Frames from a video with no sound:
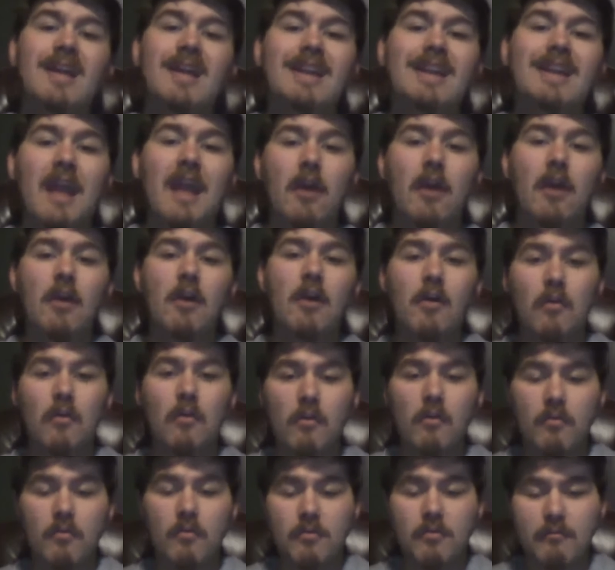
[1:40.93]
Now,
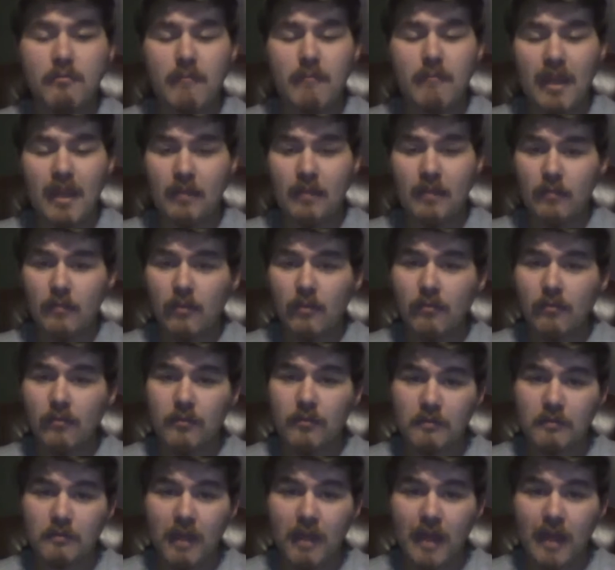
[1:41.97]
the main rule for
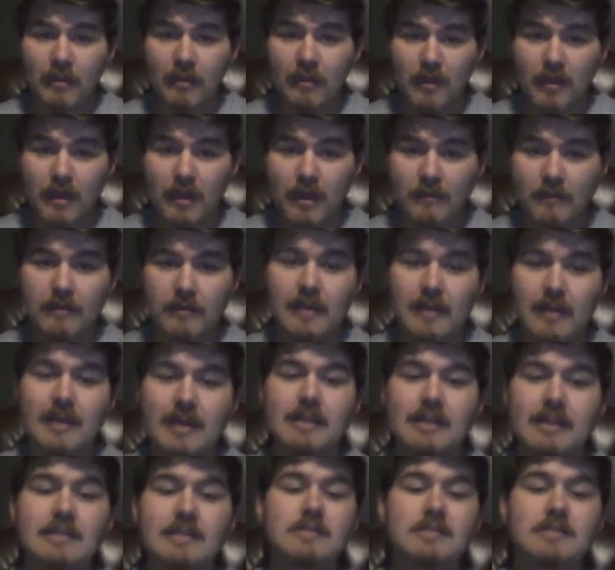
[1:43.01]
the Minecraft
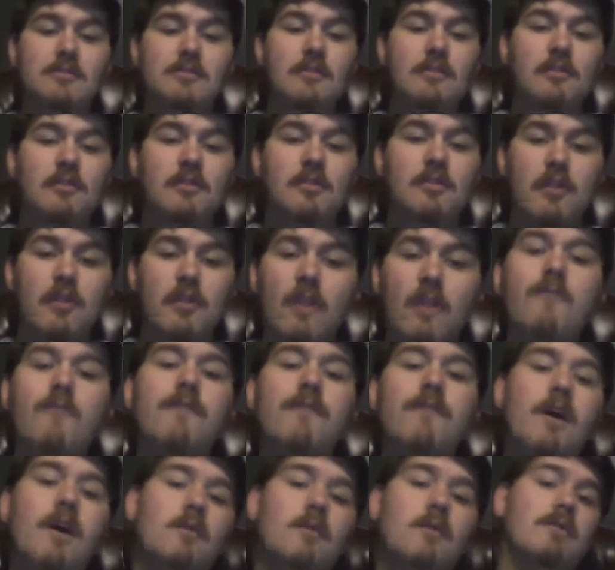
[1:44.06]
is don't
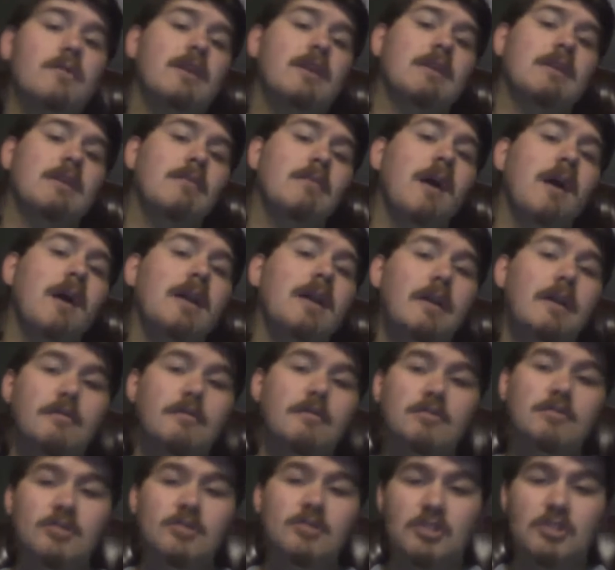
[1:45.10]
fuck with anybody
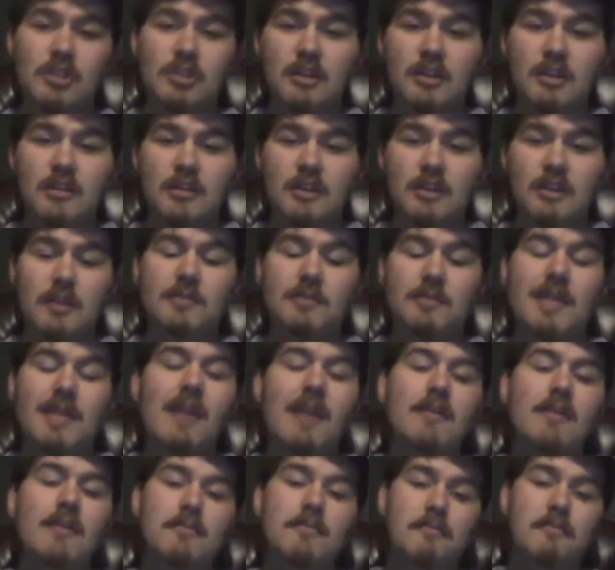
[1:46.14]
else's shit
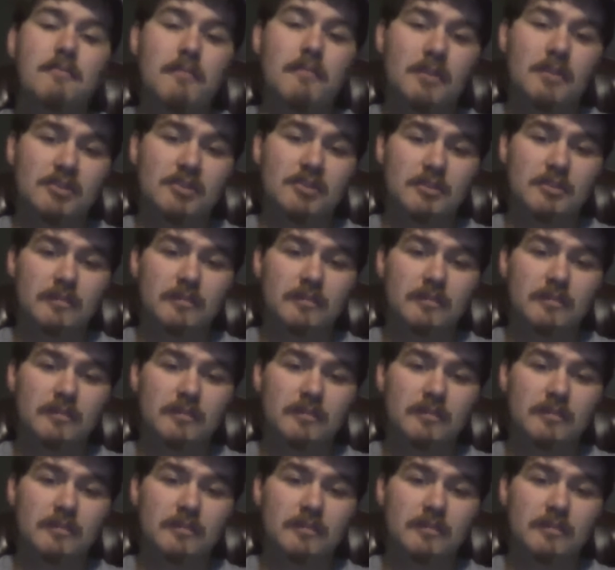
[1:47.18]
without their permission.